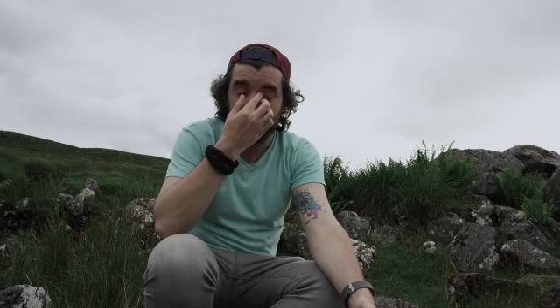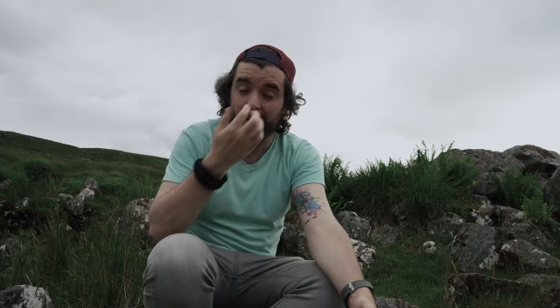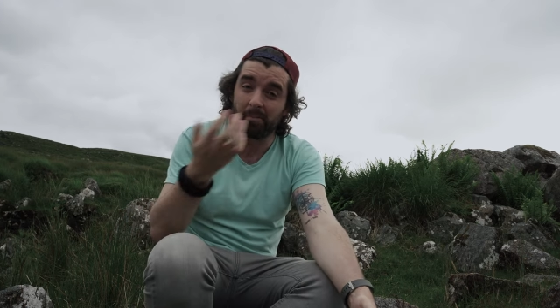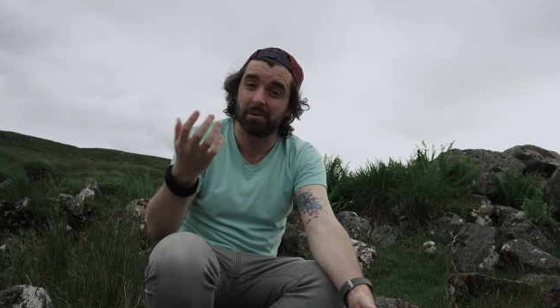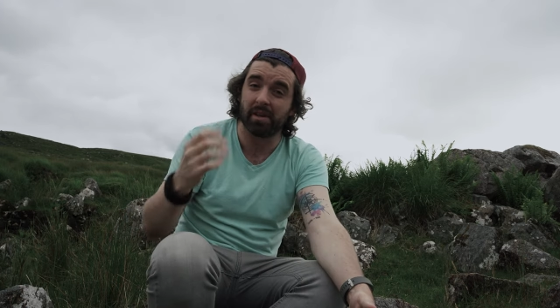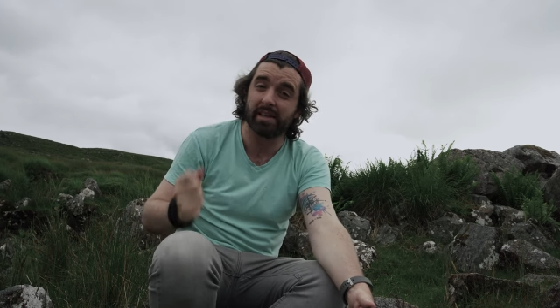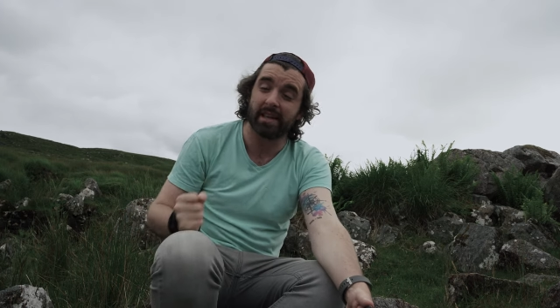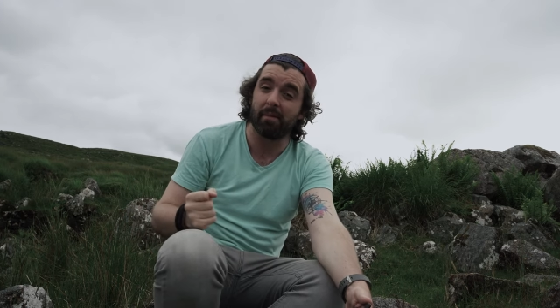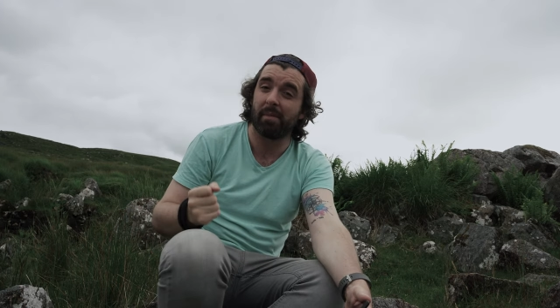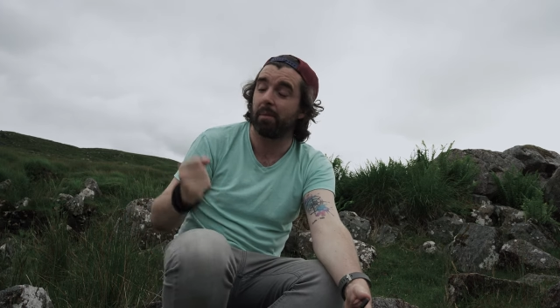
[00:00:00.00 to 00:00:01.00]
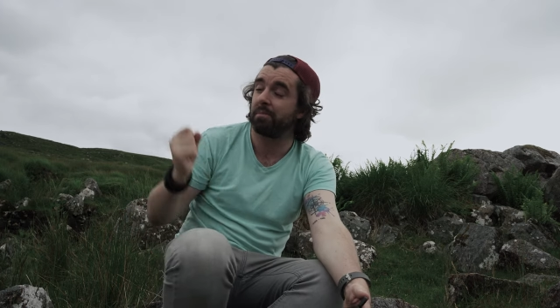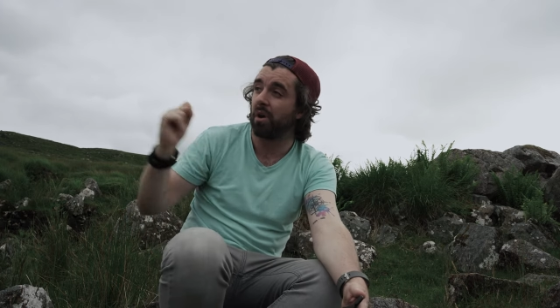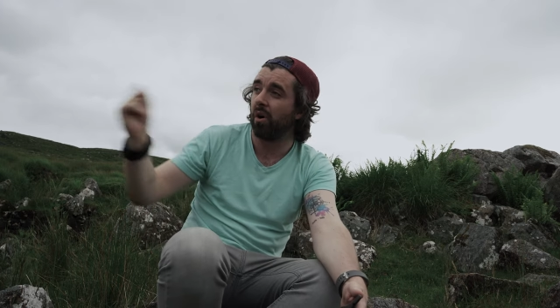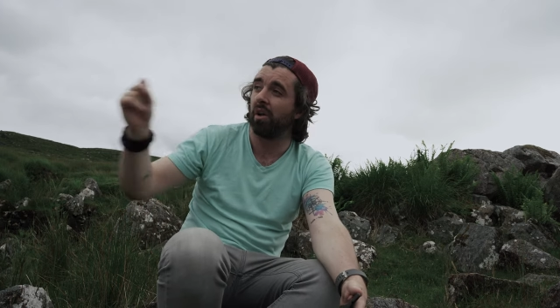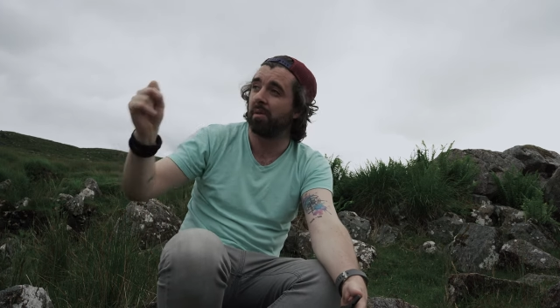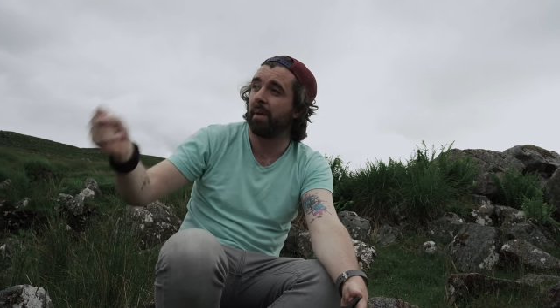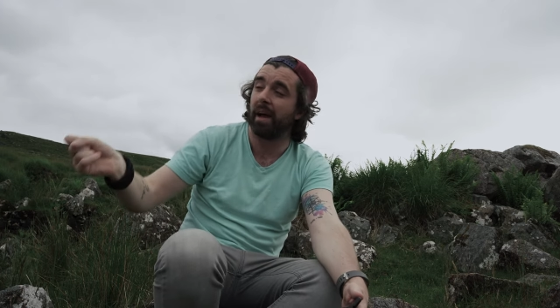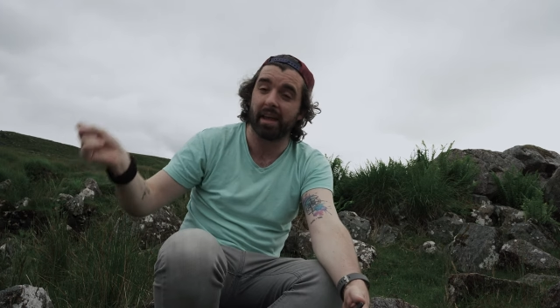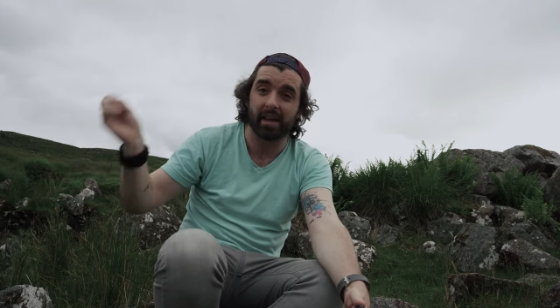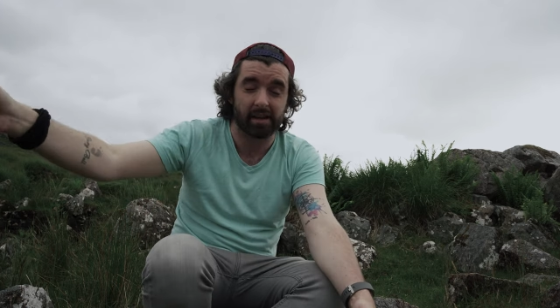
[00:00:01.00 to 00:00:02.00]
If I'm doing a time lapse on
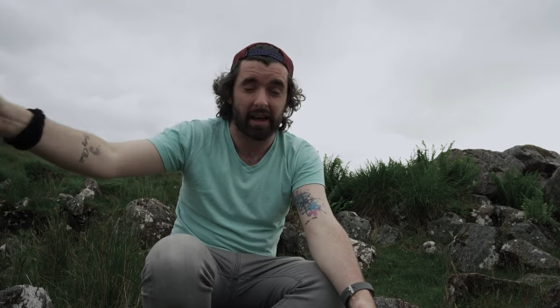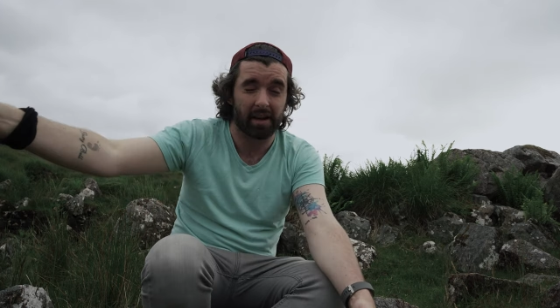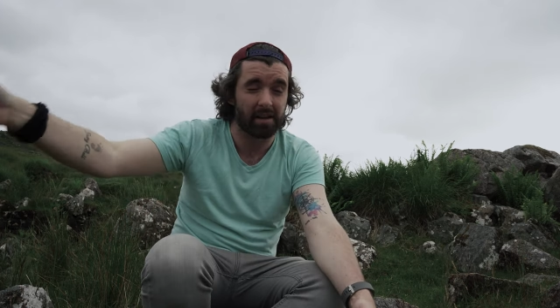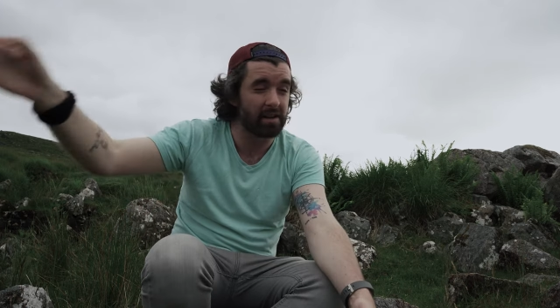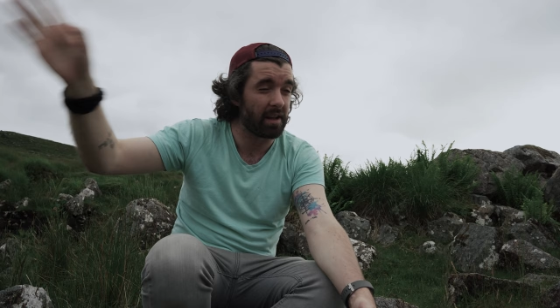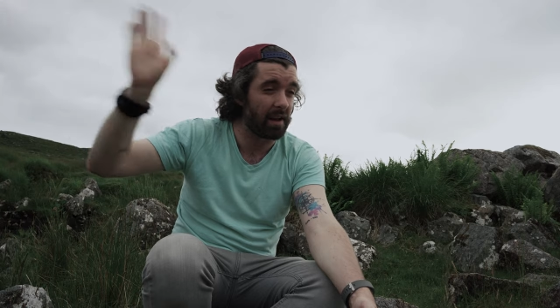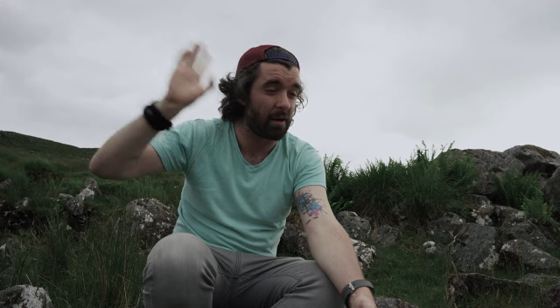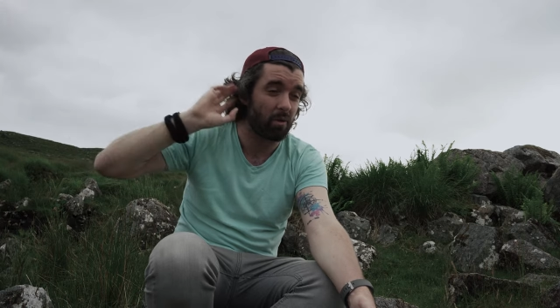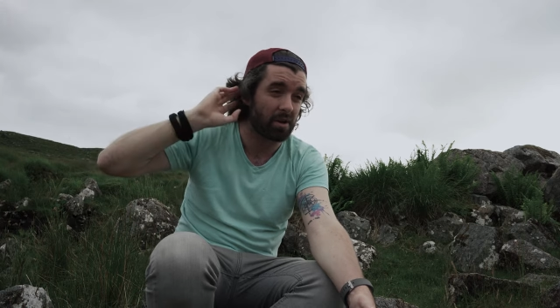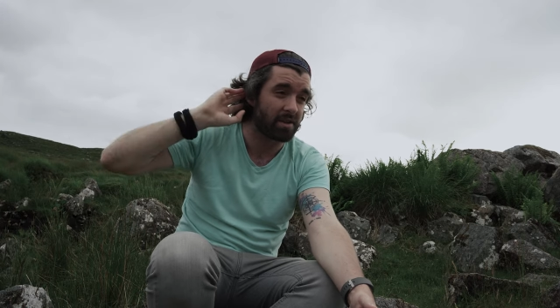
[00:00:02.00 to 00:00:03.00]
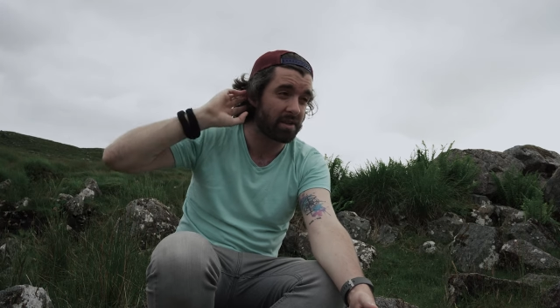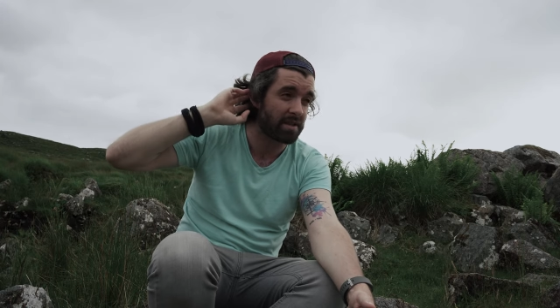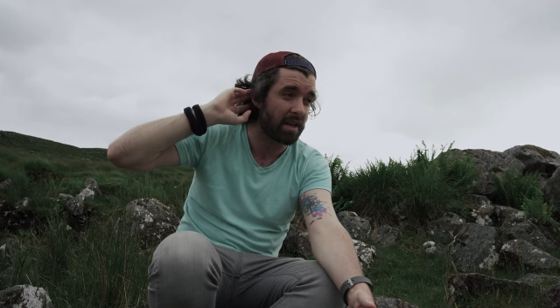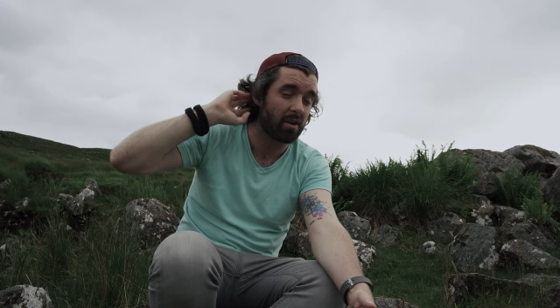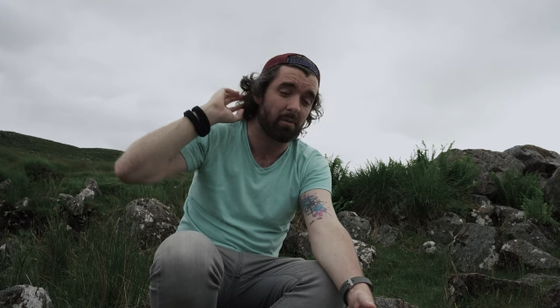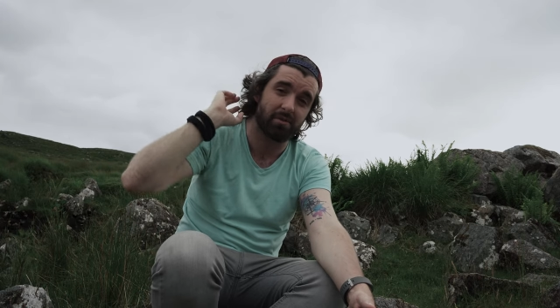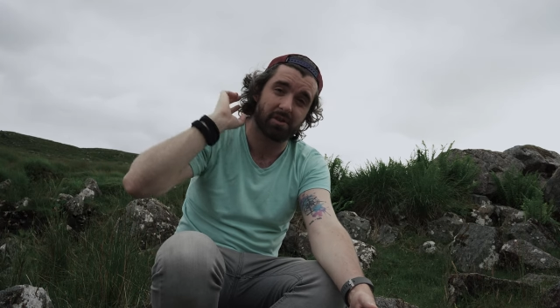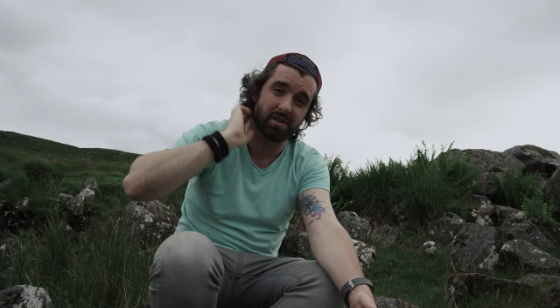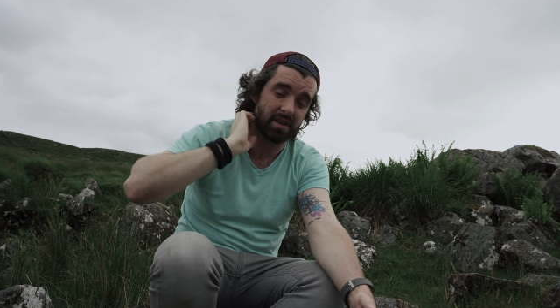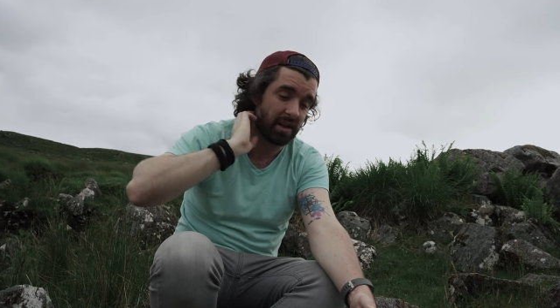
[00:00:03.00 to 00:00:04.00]
my Canon and I want to set up just